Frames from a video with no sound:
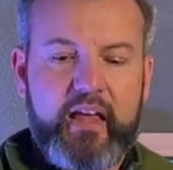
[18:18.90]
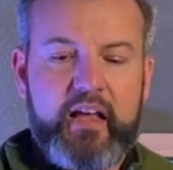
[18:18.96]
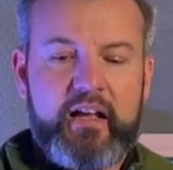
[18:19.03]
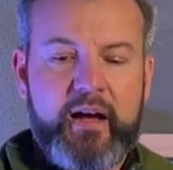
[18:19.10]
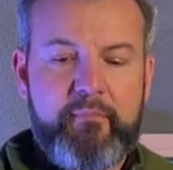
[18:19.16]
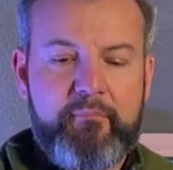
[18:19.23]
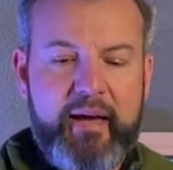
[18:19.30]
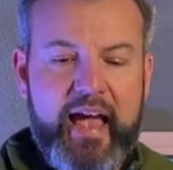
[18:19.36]

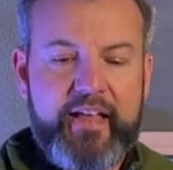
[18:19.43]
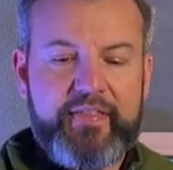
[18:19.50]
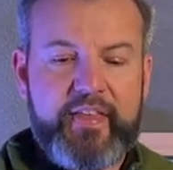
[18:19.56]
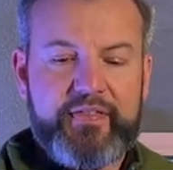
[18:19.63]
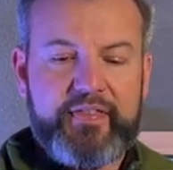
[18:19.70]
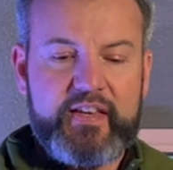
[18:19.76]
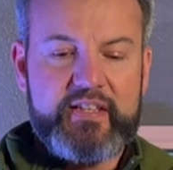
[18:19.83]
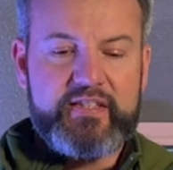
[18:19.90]
command
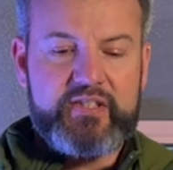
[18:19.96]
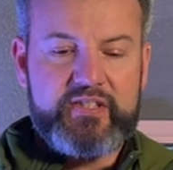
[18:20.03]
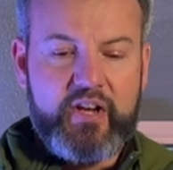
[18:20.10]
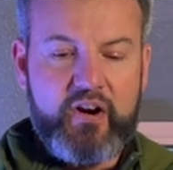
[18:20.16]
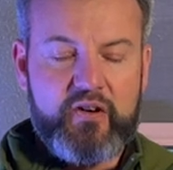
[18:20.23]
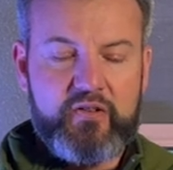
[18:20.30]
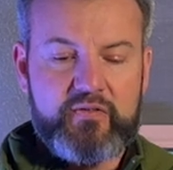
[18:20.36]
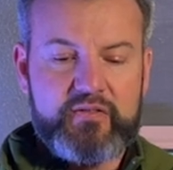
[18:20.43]
that these
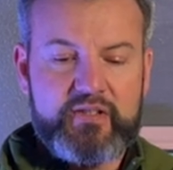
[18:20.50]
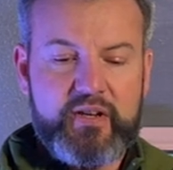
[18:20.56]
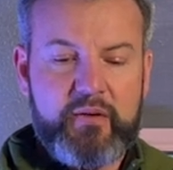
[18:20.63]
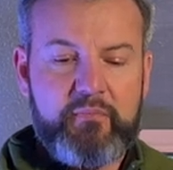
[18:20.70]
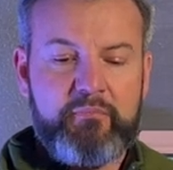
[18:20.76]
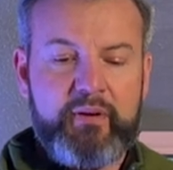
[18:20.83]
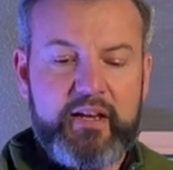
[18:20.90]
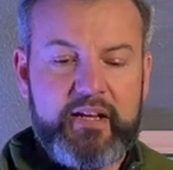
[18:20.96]
stones
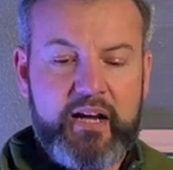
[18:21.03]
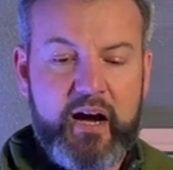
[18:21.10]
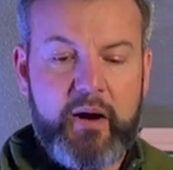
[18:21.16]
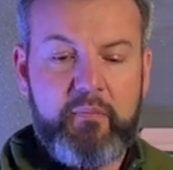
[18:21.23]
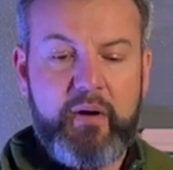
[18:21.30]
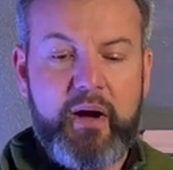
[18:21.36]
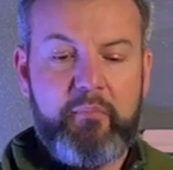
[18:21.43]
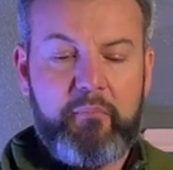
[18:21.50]

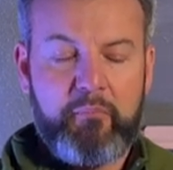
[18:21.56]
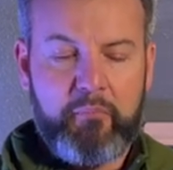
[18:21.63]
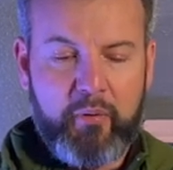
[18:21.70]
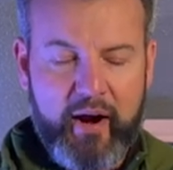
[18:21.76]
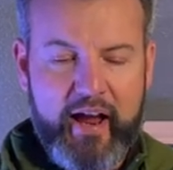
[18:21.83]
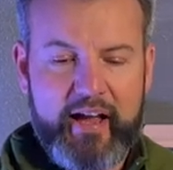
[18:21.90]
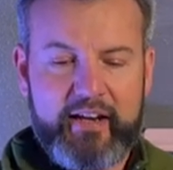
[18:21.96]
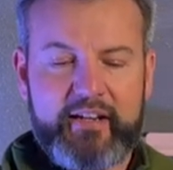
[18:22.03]
become
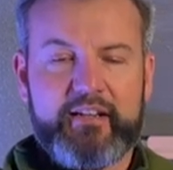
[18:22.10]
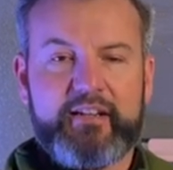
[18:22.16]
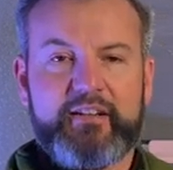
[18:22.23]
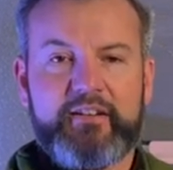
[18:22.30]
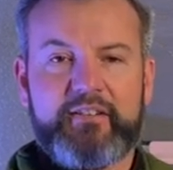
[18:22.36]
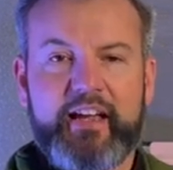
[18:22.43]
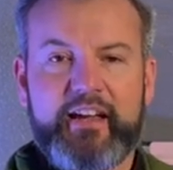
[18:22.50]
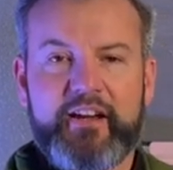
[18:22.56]
bread.
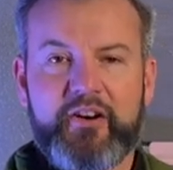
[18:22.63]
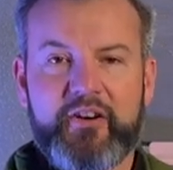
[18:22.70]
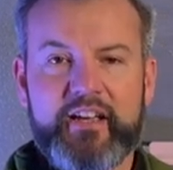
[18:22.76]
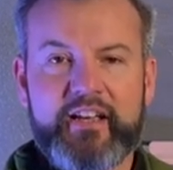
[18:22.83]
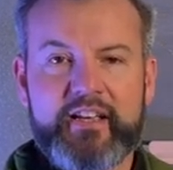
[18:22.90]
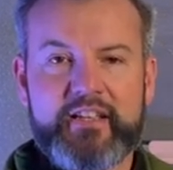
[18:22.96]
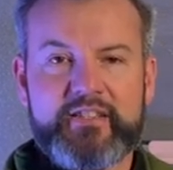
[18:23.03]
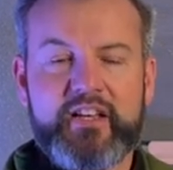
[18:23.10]
Okay, here he
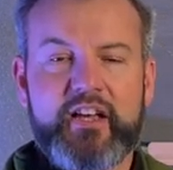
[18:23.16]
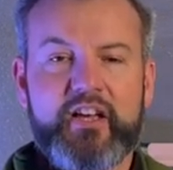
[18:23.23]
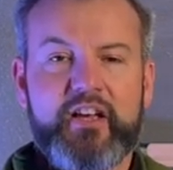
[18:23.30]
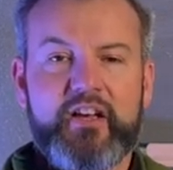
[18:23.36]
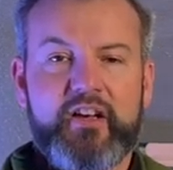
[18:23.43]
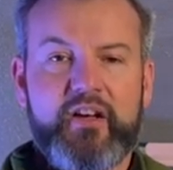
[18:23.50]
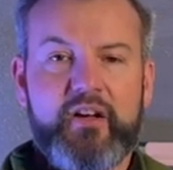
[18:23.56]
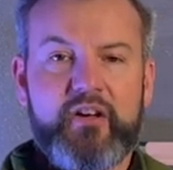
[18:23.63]
is
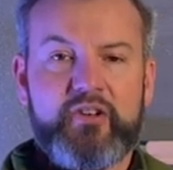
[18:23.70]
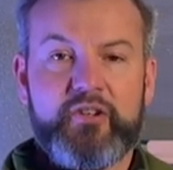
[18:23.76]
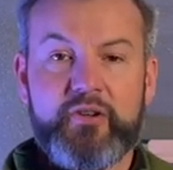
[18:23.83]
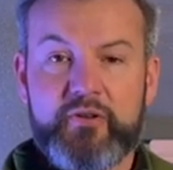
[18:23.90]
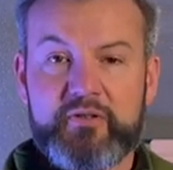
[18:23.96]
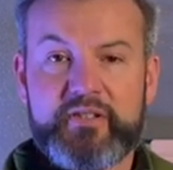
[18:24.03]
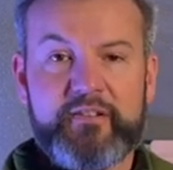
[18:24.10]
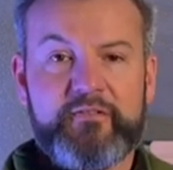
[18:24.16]

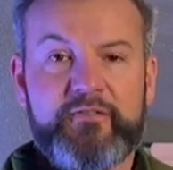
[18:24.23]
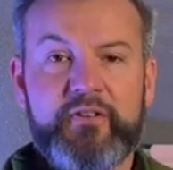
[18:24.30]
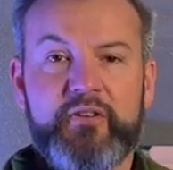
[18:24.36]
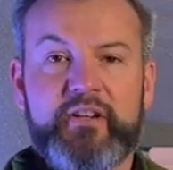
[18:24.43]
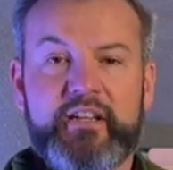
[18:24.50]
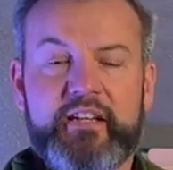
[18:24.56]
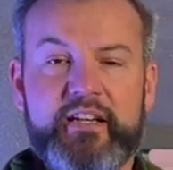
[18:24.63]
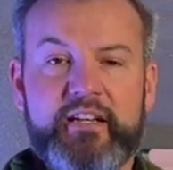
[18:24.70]
using food
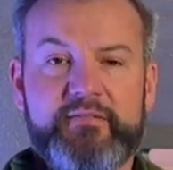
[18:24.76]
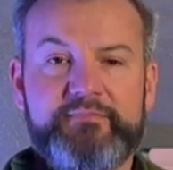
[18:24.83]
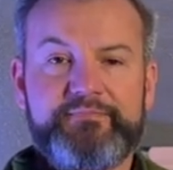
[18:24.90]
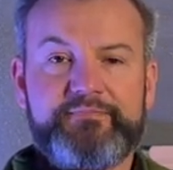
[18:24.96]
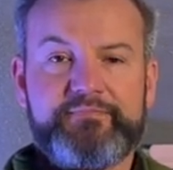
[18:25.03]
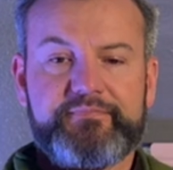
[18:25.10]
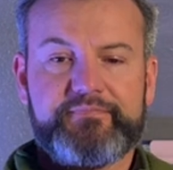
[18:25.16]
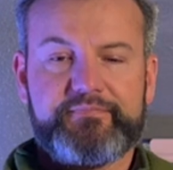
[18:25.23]
again,
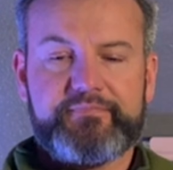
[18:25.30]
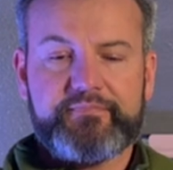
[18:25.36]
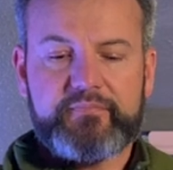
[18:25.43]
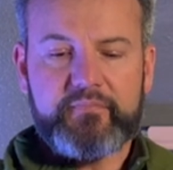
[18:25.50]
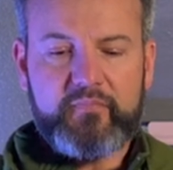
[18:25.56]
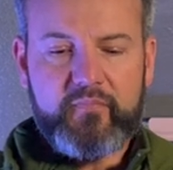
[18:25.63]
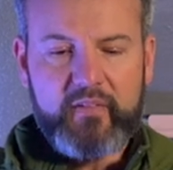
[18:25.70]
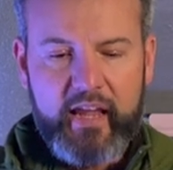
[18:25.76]

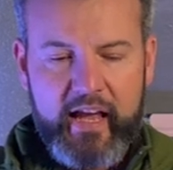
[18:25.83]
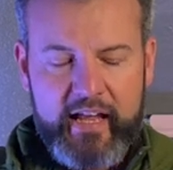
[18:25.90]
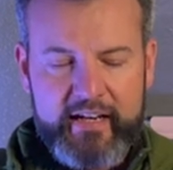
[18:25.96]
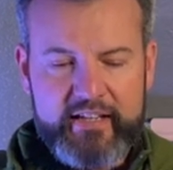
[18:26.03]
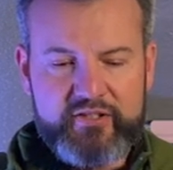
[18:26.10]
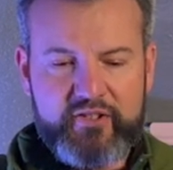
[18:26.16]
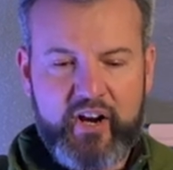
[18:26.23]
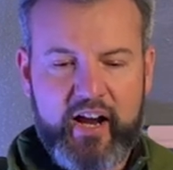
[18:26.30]
and
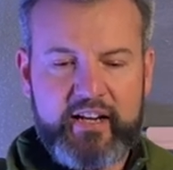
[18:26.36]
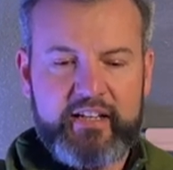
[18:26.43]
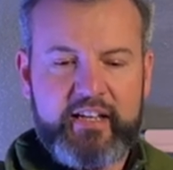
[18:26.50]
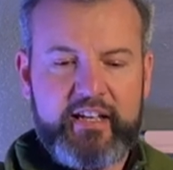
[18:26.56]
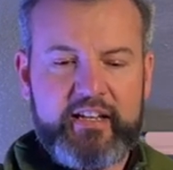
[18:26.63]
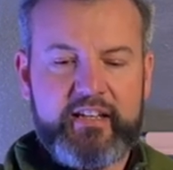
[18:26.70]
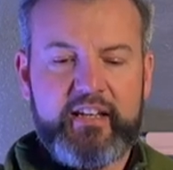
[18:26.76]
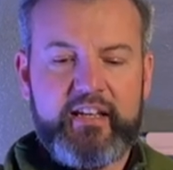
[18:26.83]
he's trying to
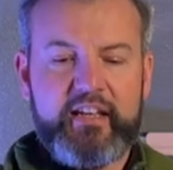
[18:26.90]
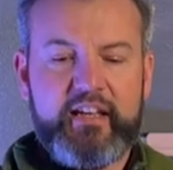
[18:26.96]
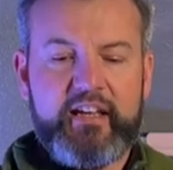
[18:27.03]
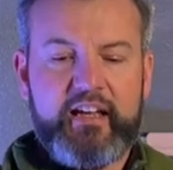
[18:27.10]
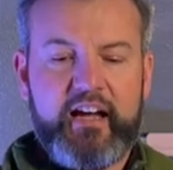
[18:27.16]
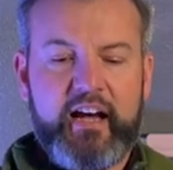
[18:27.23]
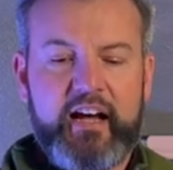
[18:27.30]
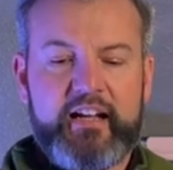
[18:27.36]
get
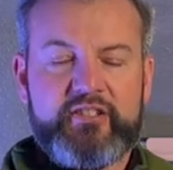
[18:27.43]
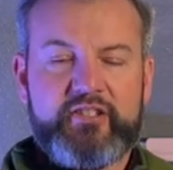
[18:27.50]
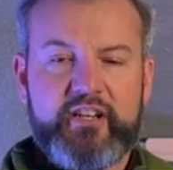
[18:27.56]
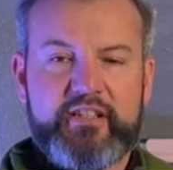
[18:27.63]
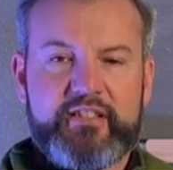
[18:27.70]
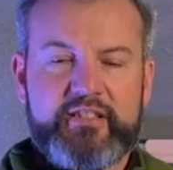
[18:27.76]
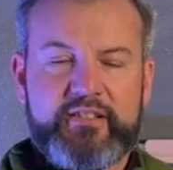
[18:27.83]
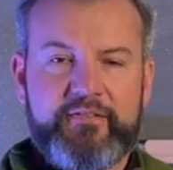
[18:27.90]
uh,
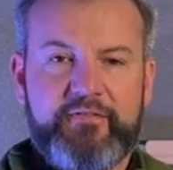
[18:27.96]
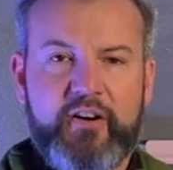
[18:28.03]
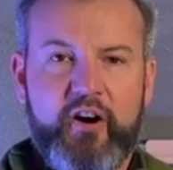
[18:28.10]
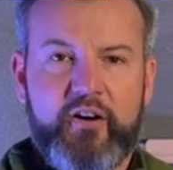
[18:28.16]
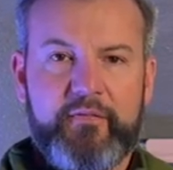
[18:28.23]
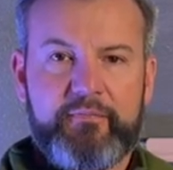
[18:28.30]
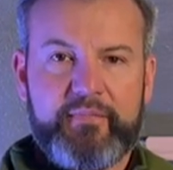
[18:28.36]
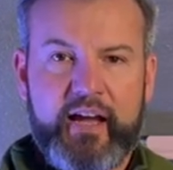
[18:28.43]
Jesus to
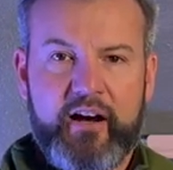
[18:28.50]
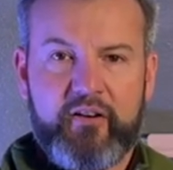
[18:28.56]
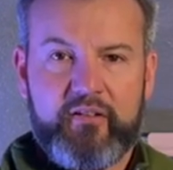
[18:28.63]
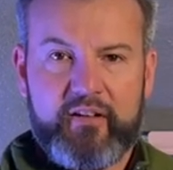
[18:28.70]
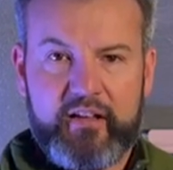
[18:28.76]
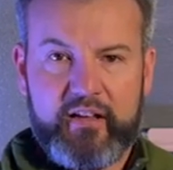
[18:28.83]
fall. Now,